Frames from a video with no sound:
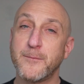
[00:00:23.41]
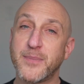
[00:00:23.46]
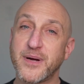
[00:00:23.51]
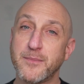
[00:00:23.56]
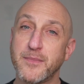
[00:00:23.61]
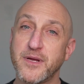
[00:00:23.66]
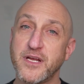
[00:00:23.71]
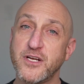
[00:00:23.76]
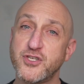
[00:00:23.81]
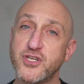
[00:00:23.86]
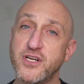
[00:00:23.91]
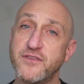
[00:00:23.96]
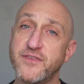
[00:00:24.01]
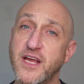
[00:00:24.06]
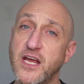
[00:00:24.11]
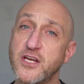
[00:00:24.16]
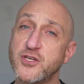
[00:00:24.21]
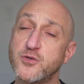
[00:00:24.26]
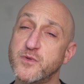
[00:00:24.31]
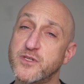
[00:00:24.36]
But
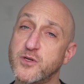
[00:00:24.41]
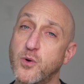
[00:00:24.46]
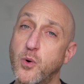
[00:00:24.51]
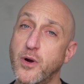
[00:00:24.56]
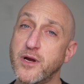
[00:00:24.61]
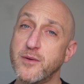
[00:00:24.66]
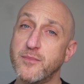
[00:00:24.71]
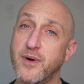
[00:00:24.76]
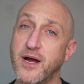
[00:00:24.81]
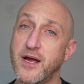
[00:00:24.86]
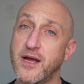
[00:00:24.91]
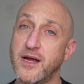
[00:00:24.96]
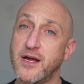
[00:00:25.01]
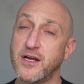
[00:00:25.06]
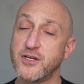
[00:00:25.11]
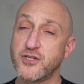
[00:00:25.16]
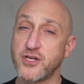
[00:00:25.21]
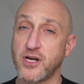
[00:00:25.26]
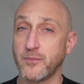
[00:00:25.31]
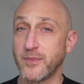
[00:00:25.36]
enshittification was coined by
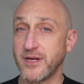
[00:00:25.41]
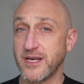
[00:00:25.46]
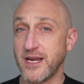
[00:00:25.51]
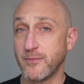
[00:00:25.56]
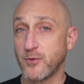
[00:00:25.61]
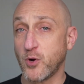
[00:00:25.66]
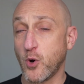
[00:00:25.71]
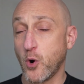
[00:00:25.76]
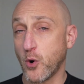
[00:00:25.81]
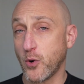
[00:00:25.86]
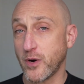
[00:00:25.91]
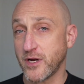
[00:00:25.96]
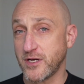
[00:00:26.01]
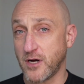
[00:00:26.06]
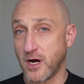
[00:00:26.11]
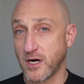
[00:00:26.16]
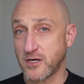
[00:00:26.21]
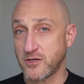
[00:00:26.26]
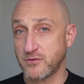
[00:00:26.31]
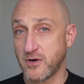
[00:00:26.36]
a gentleman named Cory
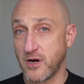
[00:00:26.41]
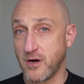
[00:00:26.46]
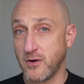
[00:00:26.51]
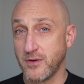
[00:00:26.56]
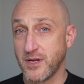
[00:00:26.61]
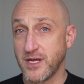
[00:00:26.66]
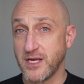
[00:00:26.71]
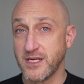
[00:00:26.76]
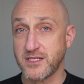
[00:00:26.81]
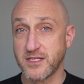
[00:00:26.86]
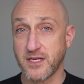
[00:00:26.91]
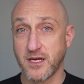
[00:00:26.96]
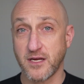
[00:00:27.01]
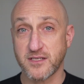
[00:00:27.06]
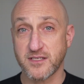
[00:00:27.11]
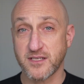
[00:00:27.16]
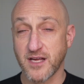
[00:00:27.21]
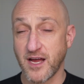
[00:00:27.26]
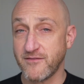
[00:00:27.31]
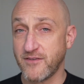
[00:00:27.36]
Doctorow. He's a
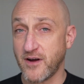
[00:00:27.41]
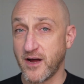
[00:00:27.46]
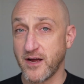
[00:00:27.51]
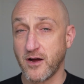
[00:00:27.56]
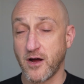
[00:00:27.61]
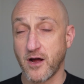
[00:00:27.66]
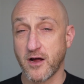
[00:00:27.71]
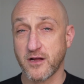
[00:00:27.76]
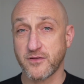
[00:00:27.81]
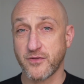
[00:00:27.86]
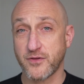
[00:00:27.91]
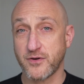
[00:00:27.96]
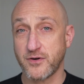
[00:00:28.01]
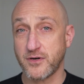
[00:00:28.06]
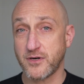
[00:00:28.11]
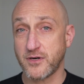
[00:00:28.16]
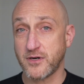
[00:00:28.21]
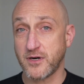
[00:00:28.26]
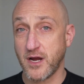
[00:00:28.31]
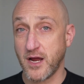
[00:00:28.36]
sci-fi
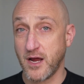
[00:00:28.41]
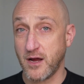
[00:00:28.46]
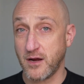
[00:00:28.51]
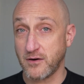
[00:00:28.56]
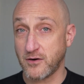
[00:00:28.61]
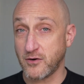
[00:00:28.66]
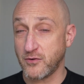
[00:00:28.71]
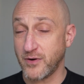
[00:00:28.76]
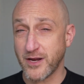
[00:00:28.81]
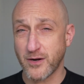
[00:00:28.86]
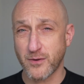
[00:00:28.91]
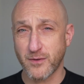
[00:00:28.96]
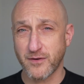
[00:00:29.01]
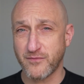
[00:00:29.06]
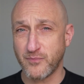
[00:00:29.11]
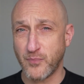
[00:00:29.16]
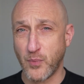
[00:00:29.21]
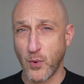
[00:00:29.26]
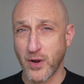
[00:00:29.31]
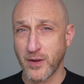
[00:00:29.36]
author, a
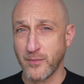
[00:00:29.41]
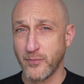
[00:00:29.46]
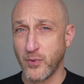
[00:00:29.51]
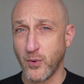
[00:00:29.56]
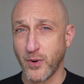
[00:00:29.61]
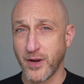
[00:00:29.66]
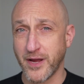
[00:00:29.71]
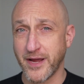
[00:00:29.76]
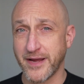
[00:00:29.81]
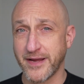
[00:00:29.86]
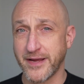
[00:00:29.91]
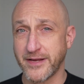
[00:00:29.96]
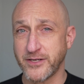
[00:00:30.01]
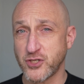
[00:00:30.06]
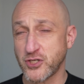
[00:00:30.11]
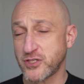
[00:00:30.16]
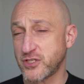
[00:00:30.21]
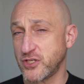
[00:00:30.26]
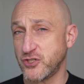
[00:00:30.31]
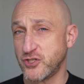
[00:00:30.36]
creator of Boing Boing,
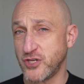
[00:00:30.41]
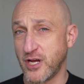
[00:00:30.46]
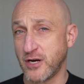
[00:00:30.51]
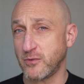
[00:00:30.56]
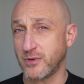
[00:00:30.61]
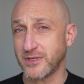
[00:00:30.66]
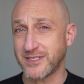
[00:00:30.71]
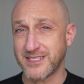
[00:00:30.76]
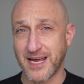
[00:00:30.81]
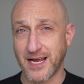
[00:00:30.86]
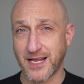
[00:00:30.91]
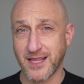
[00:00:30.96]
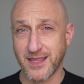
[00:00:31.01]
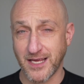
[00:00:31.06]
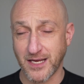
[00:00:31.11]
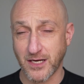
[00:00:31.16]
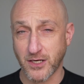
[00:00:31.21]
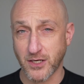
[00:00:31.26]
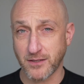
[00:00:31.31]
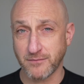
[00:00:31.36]
and just a general
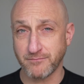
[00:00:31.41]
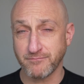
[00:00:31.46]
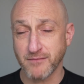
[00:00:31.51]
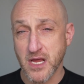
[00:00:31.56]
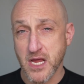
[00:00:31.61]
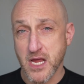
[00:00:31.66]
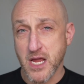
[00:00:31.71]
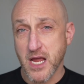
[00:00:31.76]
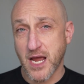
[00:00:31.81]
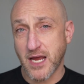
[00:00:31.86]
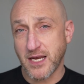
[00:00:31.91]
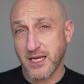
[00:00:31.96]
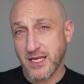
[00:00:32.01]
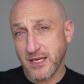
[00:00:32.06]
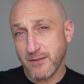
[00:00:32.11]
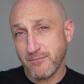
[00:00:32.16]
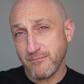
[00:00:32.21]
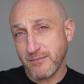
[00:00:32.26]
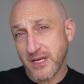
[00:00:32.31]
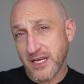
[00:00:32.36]
tech thinker. And
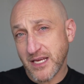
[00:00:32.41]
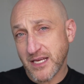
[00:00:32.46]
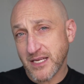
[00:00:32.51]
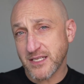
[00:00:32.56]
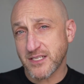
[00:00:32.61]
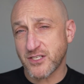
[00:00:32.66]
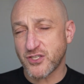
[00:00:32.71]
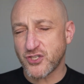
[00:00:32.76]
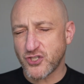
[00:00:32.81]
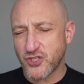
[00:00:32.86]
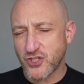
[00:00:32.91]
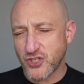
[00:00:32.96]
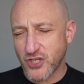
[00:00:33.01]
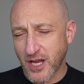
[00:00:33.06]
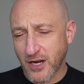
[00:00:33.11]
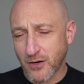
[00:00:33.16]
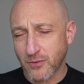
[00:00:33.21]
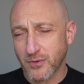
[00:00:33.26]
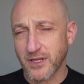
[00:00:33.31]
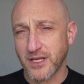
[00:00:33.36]
he means
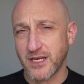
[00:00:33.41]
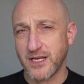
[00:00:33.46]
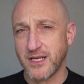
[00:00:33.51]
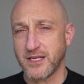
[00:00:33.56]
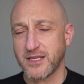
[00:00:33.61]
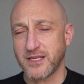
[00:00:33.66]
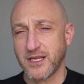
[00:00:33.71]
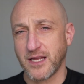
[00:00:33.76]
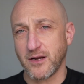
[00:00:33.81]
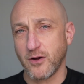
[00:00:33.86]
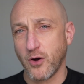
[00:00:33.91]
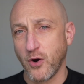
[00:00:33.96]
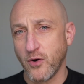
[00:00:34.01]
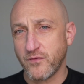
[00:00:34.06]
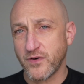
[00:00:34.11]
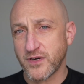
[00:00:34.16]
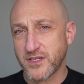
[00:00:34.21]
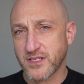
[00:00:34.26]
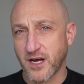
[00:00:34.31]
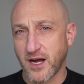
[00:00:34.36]
generally that
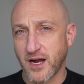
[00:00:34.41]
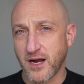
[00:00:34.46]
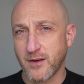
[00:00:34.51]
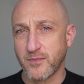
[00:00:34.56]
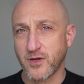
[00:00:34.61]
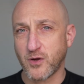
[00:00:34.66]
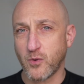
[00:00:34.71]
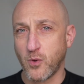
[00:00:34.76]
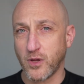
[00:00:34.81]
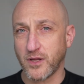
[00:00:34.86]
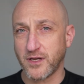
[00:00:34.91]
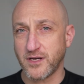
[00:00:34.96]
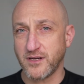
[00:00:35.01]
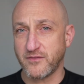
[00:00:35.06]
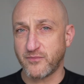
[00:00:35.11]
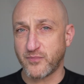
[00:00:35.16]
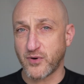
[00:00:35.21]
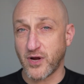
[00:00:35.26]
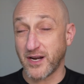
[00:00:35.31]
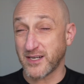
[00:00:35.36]
over time, the
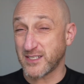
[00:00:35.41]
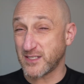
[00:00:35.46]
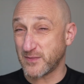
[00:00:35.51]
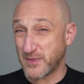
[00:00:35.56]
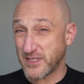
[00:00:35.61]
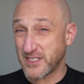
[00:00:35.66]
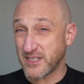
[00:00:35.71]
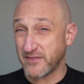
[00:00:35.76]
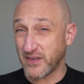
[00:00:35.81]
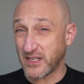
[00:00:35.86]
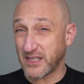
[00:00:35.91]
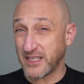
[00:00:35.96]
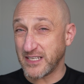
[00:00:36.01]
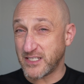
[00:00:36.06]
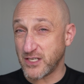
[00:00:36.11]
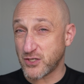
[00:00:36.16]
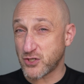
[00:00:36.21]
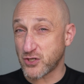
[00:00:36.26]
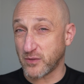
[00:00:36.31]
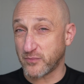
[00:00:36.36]
quality of products,
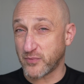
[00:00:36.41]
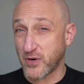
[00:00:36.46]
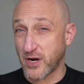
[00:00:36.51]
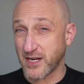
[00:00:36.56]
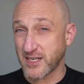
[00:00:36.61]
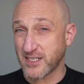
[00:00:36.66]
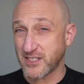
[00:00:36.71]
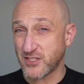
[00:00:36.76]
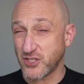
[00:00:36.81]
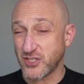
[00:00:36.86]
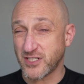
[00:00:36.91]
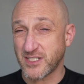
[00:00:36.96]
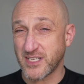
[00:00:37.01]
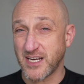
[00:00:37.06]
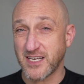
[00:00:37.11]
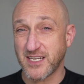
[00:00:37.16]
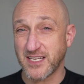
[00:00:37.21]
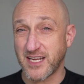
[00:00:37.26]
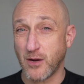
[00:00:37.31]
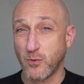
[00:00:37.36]
specifically digital products,
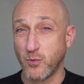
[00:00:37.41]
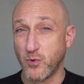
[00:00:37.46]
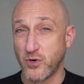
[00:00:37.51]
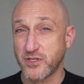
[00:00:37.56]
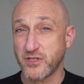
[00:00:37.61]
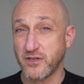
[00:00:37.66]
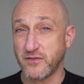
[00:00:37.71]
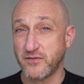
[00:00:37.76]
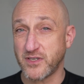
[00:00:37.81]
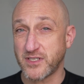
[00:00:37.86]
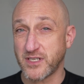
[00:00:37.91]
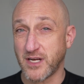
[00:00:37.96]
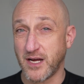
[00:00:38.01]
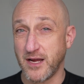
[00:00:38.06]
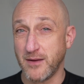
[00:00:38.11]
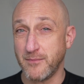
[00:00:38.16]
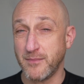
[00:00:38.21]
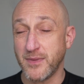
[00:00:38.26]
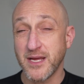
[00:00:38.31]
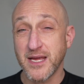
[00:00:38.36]
just tend to get worse over
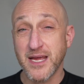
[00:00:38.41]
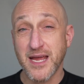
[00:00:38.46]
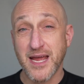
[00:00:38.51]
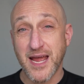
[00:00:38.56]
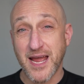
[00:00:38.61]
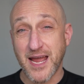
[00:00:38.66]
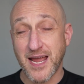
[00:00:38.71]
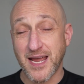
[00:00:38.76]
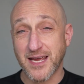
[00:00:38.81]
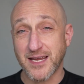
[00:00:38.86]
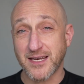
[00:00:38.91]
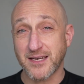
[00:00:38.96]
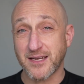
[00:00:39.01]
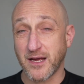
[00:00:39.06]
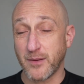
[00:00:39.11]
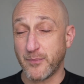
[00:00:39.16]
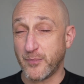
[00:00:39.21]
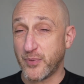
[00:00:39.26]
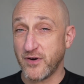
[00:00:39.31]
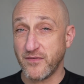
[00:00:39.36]
time.
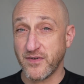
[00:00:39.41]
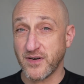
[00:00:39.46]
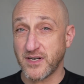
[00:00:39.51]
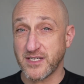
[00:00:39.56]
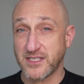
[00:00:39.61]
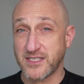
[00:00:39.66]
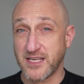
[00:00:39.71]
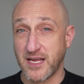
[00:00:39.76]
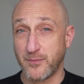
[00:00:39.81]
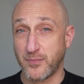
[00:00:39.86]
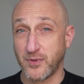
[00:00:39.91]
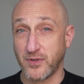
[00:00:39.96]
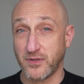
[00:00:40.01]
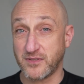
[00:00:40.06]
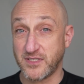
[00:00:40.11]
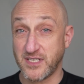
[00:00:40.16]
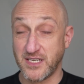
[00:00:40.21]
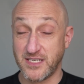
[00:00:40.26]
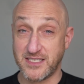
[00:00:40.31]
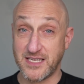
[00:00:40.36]
And a perfect
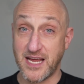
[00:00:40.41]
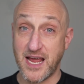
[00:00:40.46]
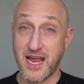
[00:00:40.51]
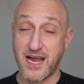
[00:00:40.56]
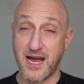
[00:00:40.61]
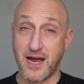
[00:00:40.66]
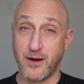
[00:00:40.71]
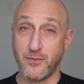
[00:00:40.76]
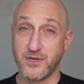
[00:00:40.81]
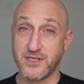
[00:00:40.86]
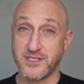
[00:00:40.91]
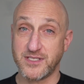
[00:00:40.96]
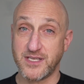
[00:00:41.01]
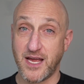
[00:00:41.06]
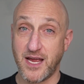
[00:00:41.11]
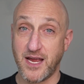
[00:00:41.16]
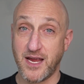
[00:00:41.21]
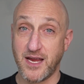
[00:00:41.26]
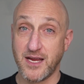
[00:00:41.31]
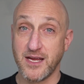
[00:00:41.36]
example today, I would
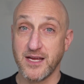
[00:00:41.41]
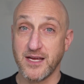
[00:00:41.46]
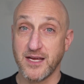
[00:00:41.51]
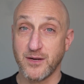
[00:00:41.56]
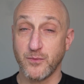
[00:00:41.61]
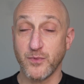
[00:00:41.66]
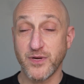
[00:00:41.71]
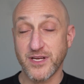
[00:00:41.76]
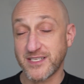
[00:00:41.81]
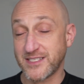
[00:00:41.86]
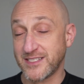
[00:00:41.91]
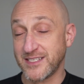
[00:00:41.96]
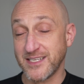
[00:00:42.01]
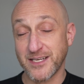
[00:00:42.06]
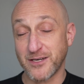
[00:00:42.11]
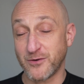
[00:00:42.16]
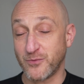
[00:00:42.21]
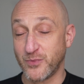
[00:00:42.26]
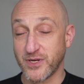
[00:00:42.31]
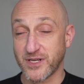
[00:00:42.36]
say, we
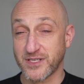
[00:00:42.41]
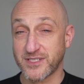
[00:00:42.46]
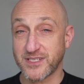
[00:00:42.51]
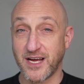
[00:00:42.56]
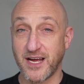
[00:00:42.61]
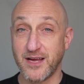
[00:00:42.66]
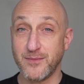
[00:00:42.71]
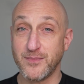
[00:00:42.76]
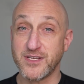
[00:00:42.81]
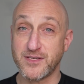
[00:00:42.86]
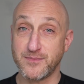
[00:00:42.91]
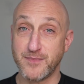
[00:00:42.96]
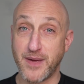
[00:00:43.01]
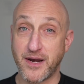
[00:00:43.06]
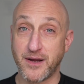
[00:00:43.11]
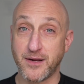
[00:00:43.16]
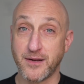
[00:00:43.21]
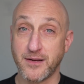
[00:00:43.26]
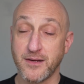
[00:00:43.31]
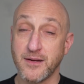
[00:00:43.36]
see it in real time, is
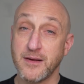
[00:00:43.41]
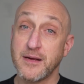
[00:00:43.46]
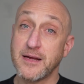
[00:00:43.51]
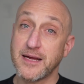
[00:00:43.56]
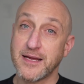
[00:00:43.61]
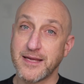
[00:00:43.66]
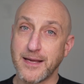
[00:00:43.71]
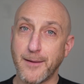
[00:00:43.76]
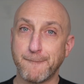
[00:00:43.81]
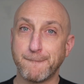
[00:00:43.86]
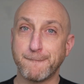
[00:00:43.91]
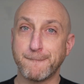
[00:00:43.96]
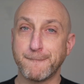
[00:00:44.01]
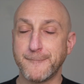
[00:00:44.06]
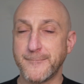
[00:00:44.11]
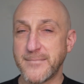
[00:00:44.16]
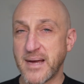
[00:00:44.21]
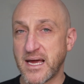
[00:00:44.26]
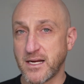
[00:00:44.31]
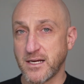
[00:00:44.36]
Meta. Yep,
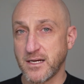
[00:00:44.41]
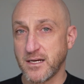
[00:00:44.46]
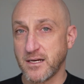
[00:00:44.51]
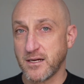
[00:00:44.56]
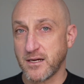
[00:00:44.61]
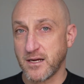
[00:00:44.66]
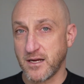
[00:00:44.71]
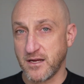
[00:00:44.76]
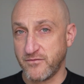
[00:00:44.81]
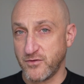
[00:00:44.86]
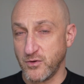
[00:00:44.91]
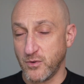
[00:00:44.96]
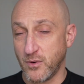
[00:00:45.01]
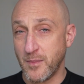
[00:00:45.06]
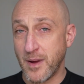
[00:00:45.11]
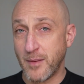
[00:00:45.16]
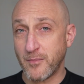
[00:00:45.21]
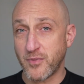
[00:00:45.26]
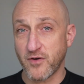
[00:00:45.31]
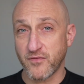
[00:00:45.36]
Meta, if
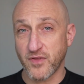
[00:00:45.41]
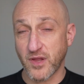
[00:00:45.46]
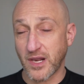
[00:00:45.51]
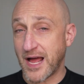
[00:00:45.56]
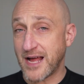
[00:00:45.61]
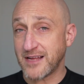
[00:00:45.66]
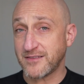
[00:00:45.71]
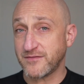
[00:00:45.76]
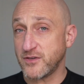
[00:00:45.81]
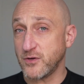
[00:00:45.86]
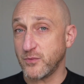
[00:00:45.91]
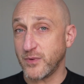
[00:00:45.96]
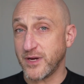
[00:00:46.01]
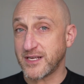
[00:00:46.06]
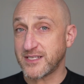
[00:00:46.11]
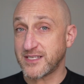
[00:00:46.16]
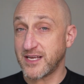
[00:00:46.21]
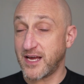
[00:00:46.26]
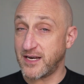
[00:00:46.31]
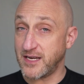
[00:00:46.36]
you remember, over the last few
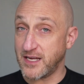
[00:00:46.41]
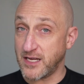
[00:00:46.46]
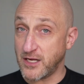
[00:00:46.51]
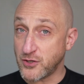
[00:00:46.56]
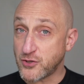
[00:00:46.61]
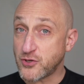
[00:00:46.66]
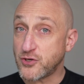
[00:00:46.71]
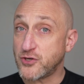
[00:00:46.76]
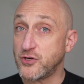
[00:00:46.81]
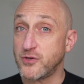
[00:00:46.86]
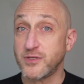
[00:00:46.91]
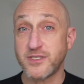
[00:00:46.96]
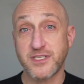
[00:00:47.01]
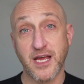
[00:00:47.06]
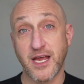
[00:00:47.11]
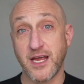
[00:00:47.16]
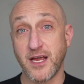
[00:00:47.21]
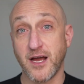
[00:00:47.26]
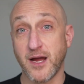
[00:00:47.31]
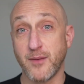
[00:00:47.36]
weeks had
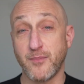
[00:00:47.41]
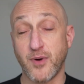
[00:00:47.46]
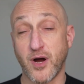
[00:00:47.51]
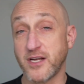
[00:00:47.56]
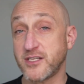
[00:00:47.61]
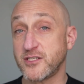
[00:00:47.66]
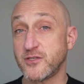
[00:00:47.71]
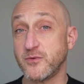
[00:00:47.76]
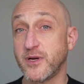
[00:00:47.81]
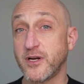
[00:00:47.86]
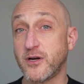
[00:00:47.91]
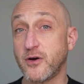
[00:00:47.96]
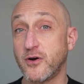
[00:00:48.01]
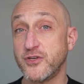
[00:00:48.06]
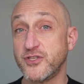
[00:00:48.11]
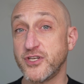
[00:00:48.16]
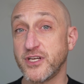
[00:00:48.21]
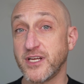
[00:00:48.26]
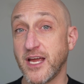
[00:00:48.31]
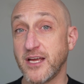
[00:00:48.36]
introduced AI bots to
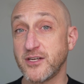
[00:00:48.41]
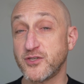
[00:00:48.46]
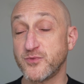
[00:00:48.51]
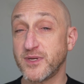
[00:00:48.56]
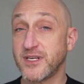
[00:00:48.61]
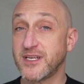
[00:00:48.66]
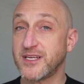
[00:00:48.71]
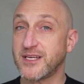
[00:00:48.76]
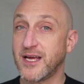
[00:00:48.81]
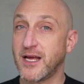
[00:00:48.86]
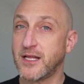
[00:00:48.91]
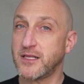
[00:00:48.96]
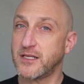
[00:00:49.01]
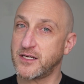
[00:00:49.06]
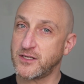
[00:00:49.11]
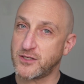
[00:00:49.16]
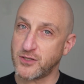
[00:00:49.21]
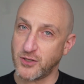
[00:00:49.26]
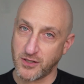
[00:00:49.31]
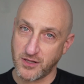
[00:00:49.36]
encourage engagement
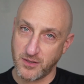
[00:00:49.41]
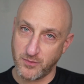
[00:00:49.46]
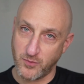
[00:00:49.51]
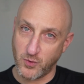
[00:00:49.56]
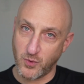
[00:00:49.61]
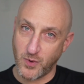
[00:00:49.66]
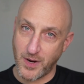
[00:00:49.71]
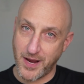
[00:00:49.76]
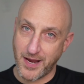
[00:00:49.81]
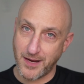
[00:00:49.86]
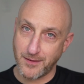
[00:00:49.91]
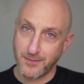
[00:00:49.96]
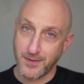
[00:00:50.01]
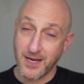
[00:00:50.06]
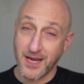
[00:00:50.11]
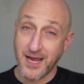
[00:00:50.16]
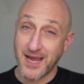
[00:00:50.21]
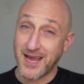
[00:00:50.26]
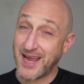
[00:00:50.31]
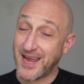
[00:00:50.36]
and then took them away.
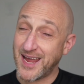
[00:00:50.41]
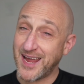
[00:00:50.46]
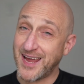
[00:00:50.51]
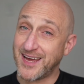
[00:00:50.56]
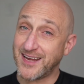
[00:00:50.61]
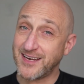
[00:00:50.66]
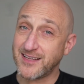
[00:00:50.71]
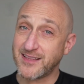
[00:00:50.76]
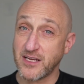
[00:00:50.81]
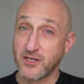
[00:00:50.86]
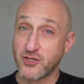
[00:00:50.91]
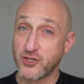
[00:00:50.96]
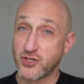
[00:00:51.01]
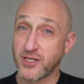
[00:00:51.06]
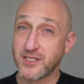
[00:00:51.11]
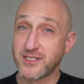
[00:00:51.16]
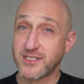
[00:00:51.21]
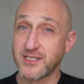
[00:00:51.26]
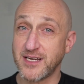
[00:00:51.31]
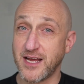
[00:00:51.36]
And they
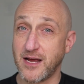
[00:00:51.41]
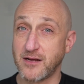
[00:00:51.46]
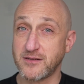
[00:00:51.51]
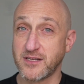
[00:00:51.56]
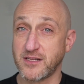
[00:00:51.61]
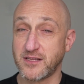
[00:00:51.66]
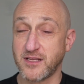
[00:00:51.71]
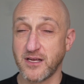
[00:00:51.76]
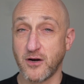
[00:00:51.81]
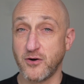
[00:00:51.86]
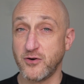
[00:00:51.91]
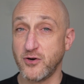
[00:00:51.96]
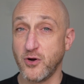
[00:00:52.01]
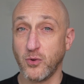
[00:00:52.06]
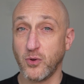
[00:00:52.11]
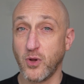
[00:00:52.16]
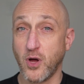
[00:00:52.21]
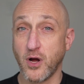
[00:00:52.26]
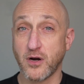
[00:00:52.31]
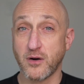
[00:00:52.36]
just announced that they are
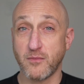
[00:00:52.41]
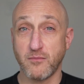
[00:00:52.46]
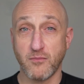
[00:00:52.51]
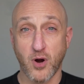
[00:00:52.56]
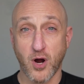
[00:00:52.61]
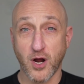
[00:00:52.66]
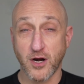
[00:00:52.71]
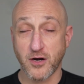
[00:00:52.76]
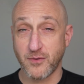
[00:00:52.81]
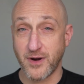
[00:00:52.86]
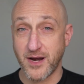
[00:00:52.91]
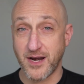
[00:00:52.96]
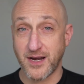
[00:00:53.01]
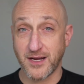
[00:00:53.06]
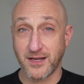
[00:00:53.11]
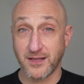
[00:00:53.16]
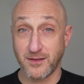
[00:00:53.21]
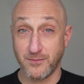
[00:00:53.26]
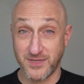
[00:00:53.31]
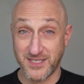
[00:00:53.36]
no longer
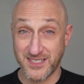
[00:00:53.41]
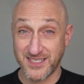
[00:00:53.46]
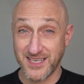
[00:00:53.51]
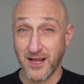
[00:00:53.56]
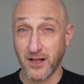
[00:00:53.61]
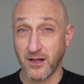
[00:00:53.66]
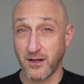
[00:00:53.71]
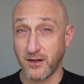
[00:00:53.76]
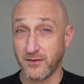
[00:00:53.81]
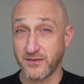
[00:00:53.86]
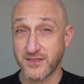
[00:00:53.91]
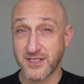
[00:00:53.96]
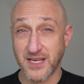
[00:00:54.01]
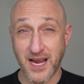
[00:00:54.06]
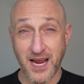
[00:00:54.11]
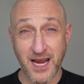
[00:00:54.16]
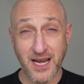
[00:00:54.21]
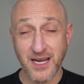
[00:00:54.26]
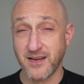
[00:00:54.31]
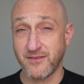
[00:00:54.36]
moderating
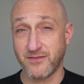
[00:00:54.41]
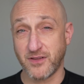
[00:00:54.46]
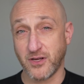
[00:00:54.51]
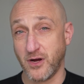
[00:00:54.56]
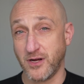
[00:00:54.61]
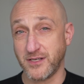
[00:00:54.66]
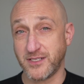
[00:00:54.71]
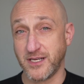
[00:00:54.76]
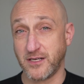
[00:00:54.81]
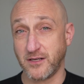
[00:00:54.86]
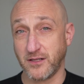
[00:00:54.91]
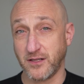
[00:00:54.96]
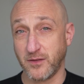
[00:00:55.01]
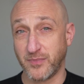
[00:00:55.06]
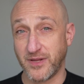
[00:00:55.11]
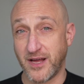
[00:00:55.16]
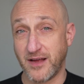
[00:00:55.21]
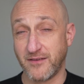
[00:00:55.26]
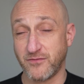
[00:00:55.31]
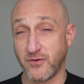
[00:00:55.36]
themselves any of the content on
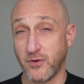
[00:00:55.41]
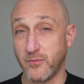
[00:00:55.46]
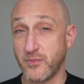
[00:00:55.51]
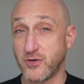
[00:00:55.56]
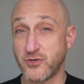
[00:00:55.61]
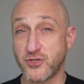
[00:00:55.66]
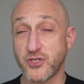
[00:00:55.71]
the platform.